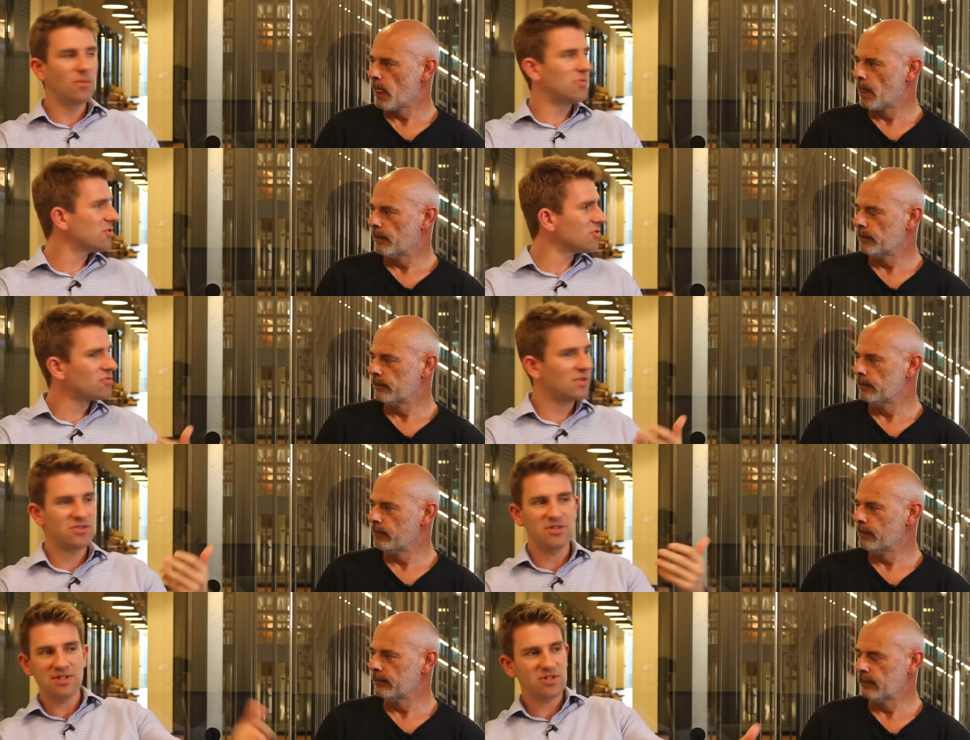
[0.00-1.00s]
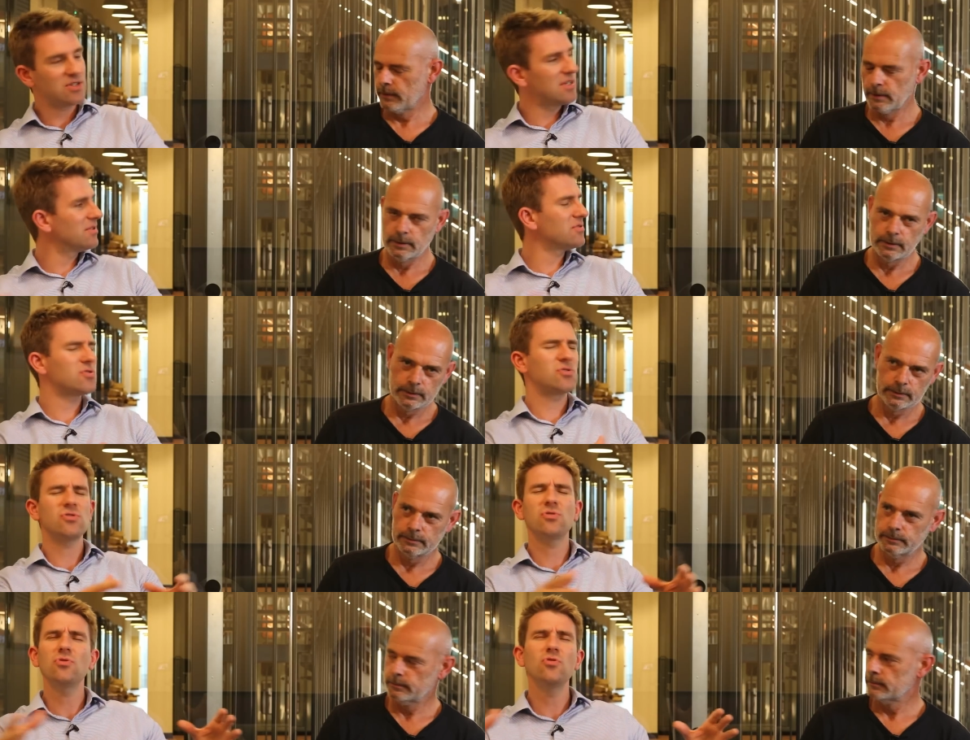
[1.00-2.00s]
Speaker 1: option strategy. This, you know, there's
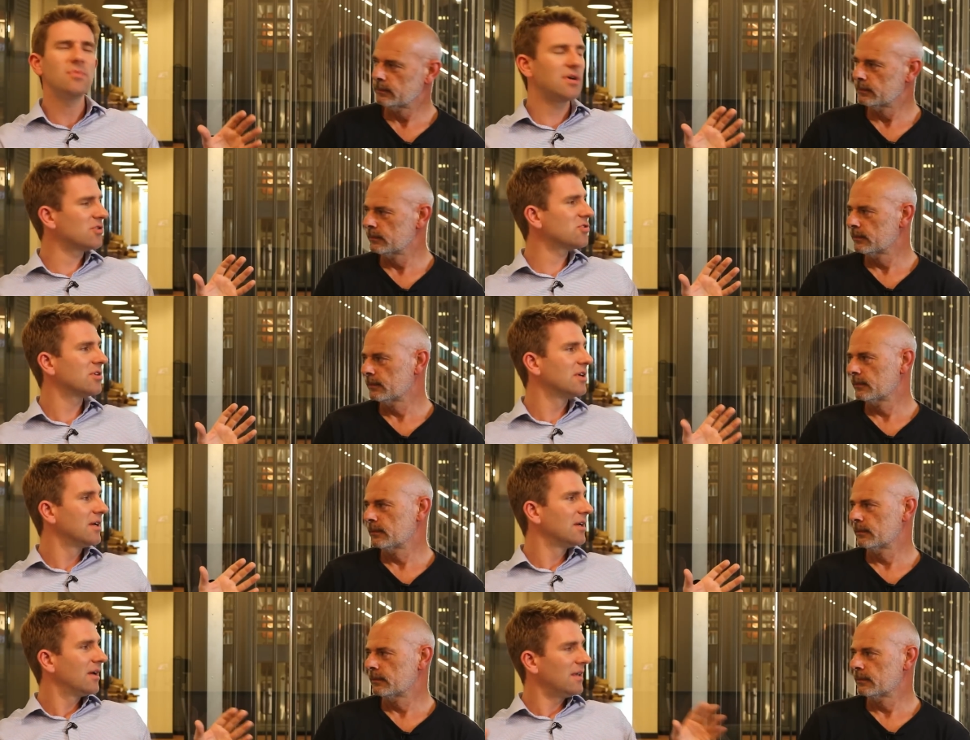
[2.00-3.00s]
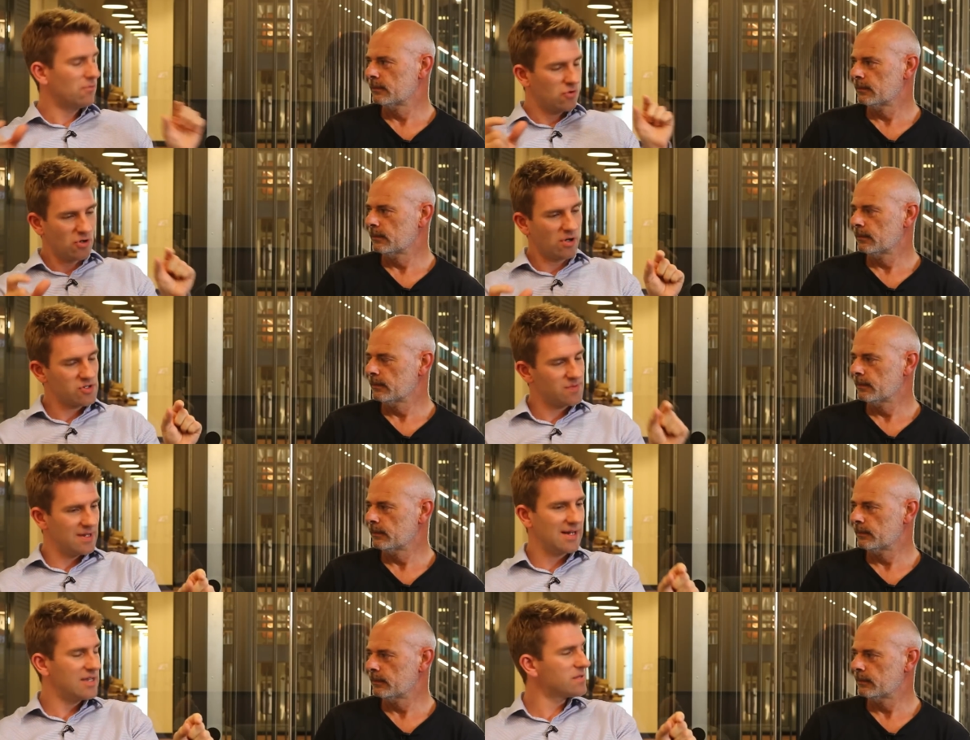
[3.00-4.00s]
so much. You've got to
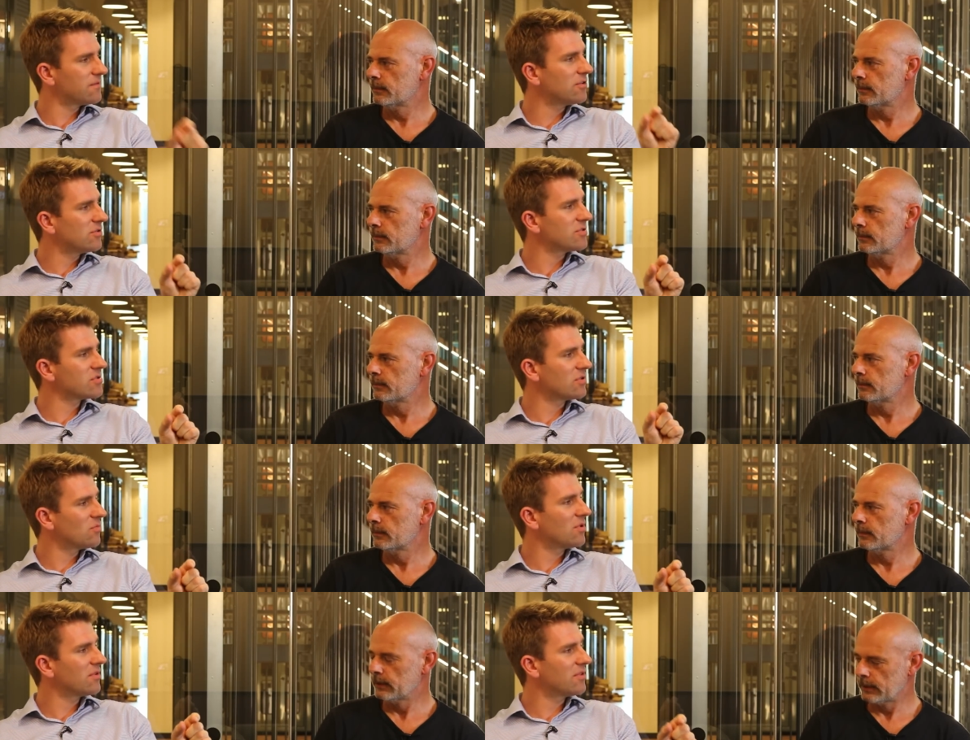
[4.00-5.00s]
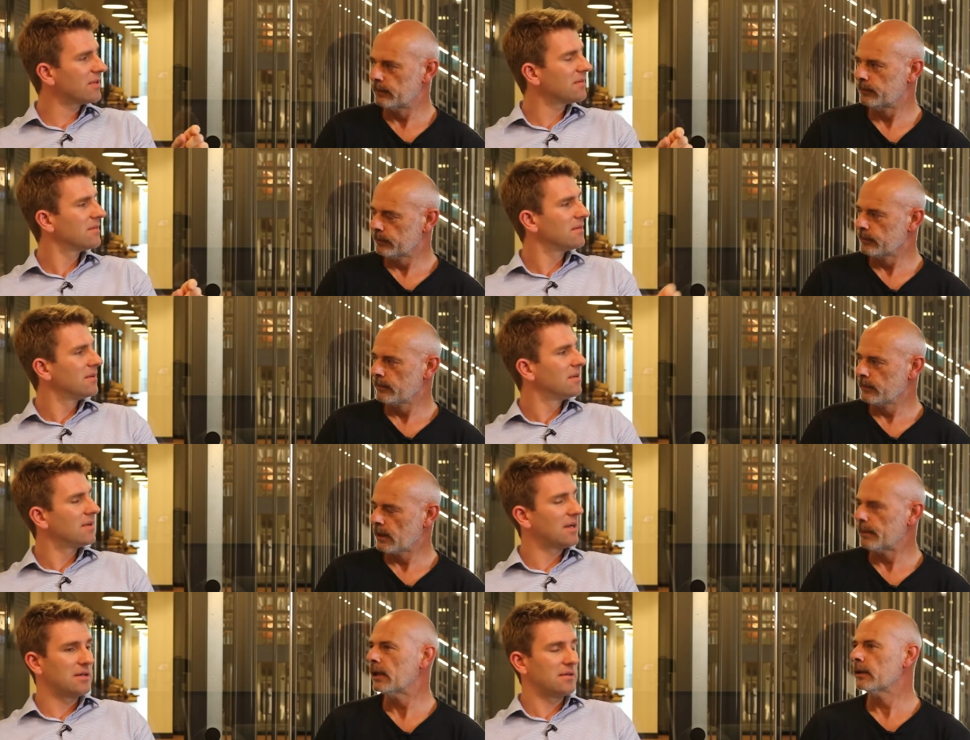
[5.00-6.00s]
be laser focused on one thing
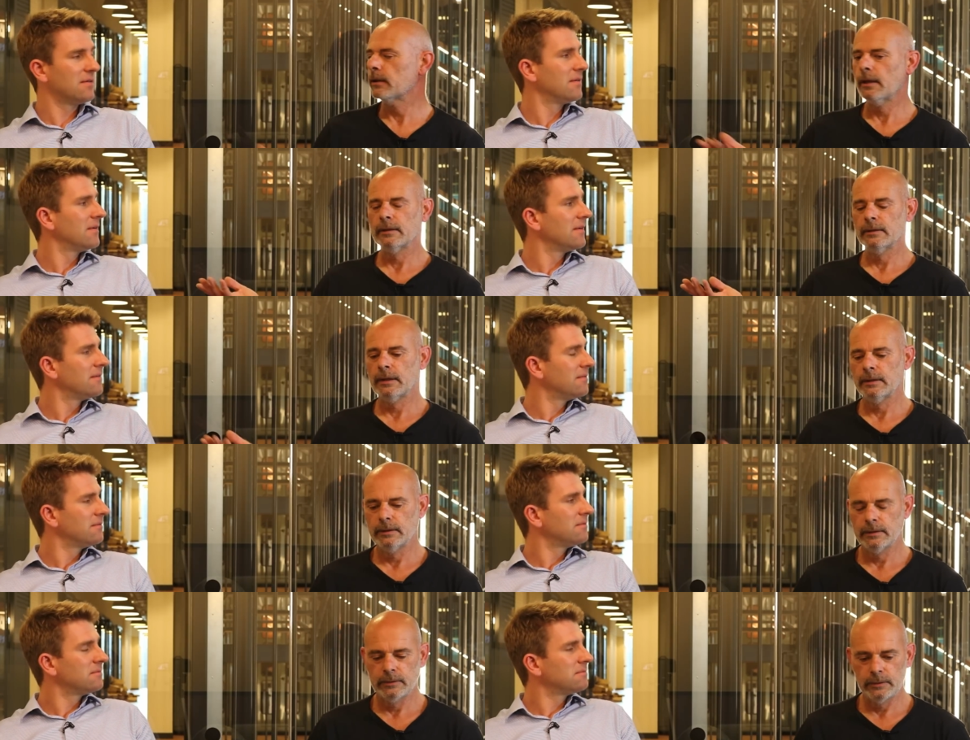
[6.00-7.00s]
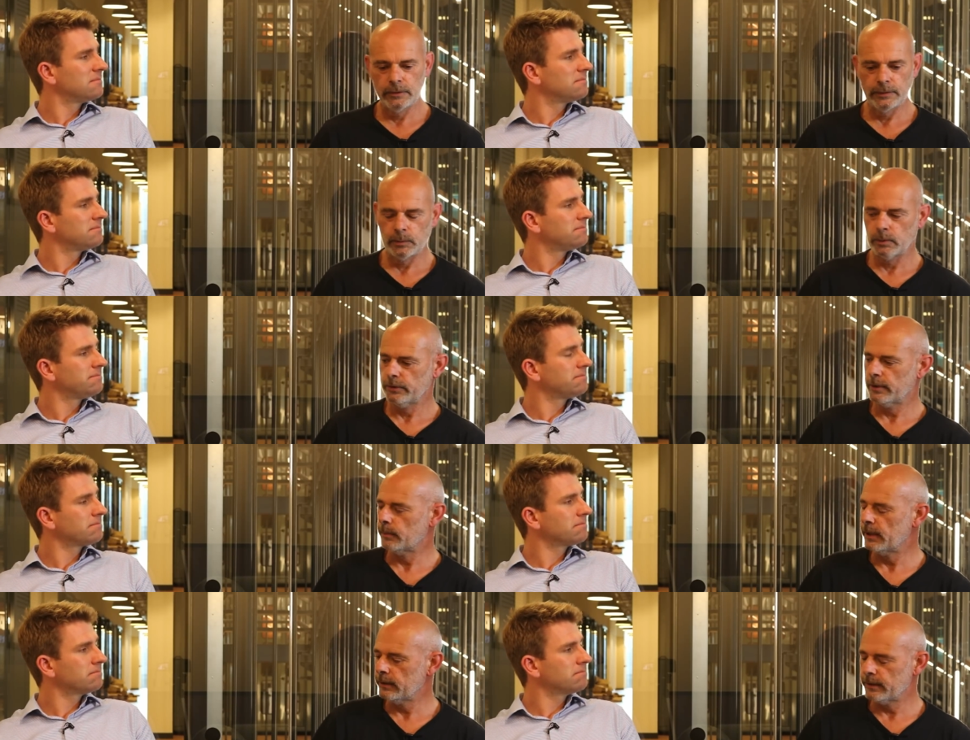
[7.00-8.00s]
Speaker 2: mean, like, like, like you said once in the
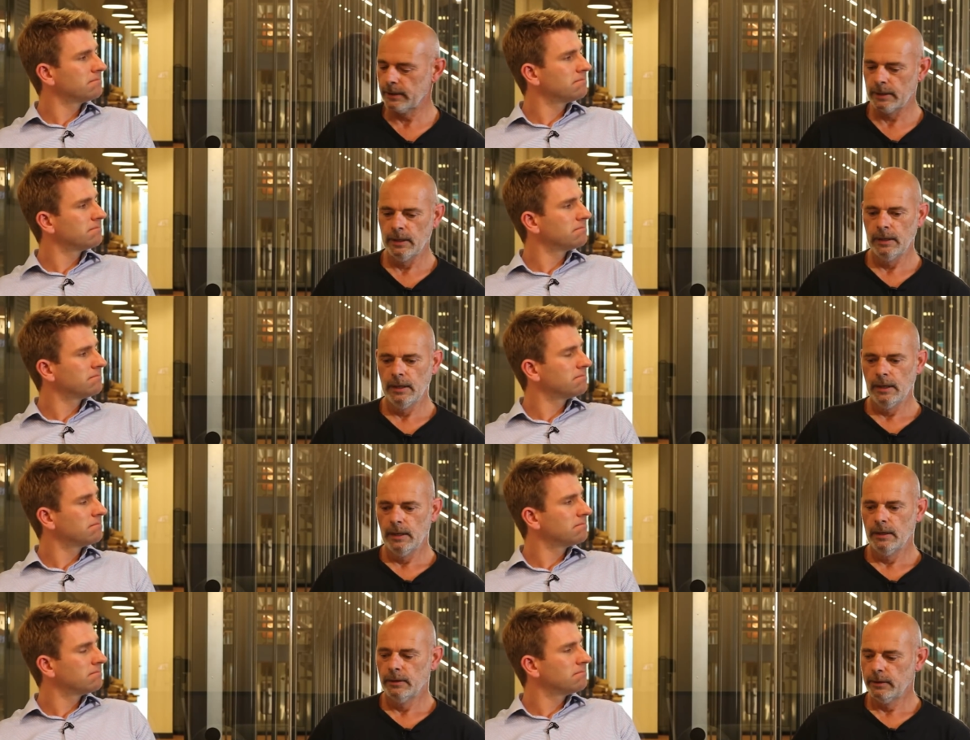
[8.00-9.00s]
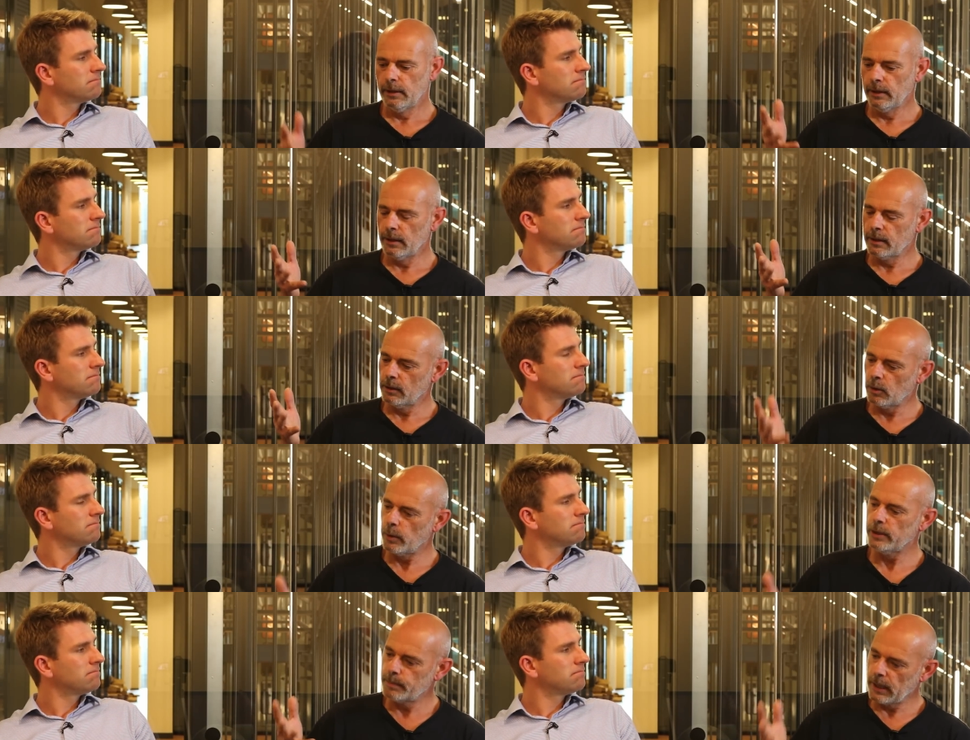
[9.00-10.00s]
meeting, you, you can
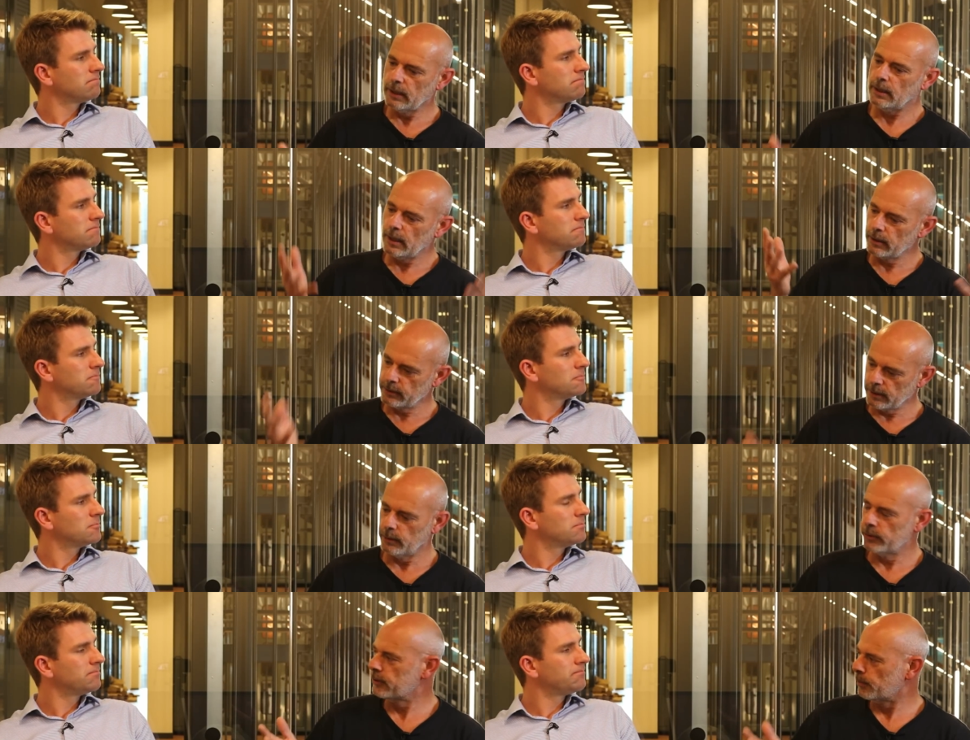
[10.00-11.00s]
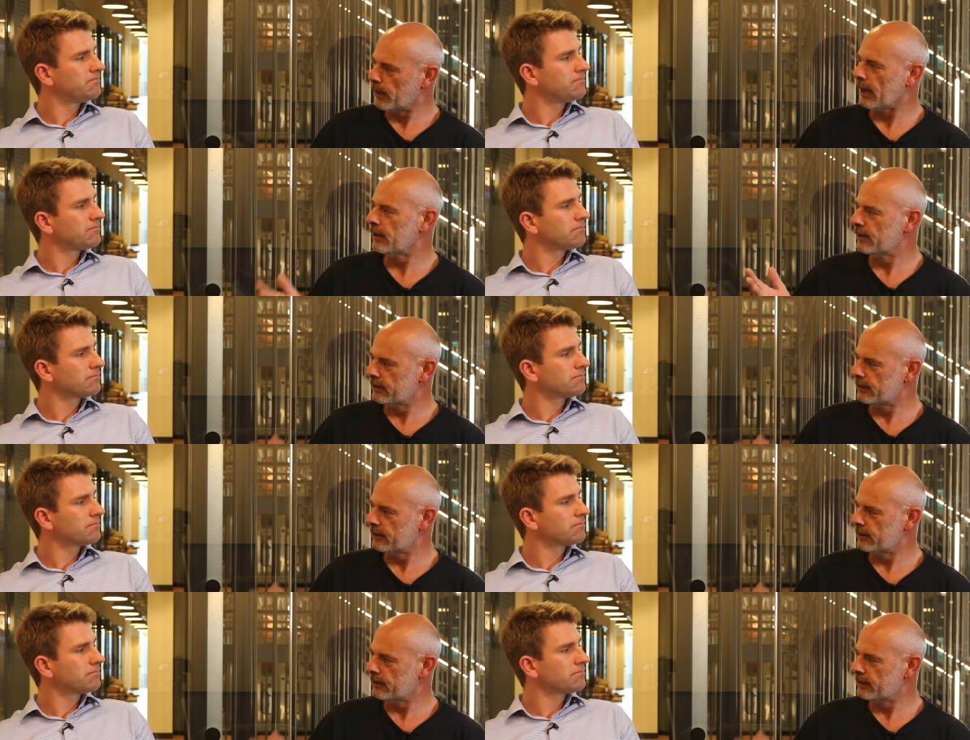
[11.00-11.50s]
always make an excuse to buy and